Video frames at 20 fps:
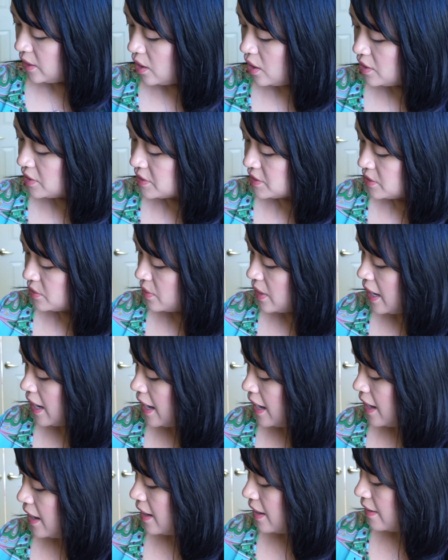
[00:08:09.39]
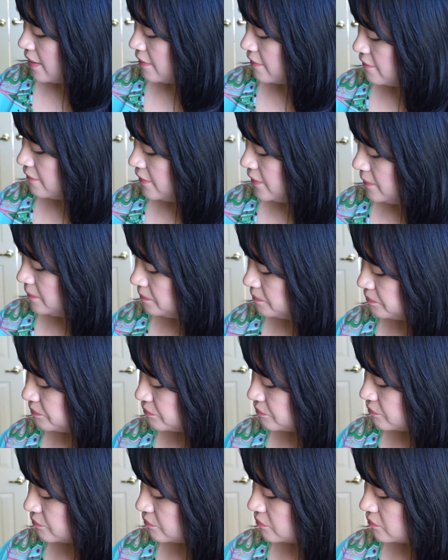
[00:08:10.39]
also have
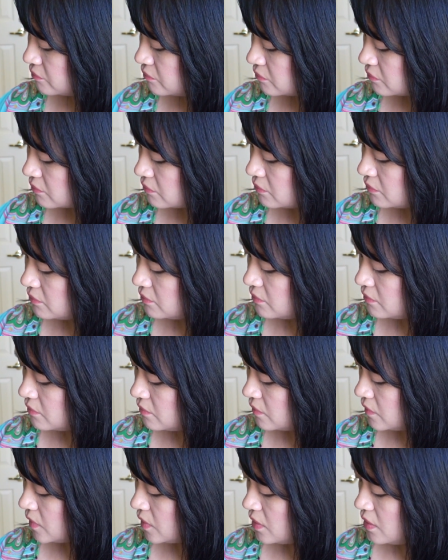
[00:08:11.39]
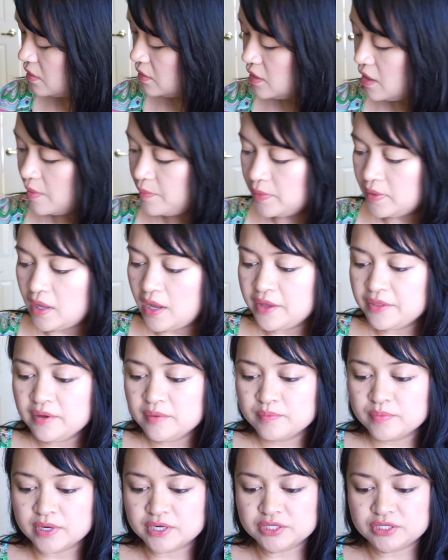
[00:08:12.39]
a couple
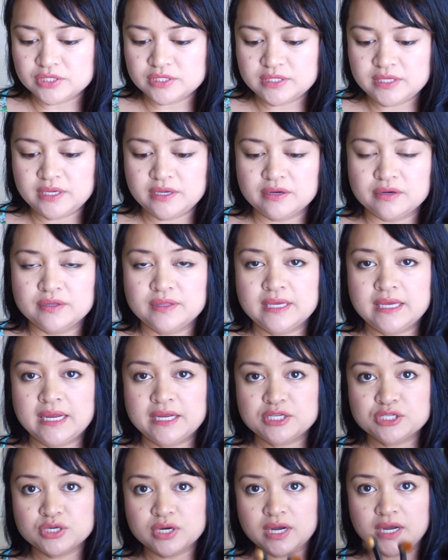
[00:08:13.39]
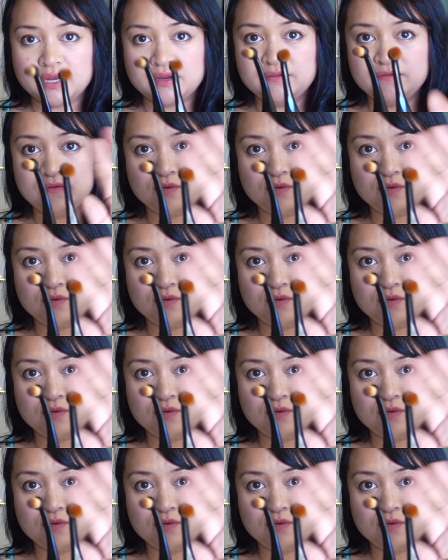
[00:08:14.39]
other brushes here that I tried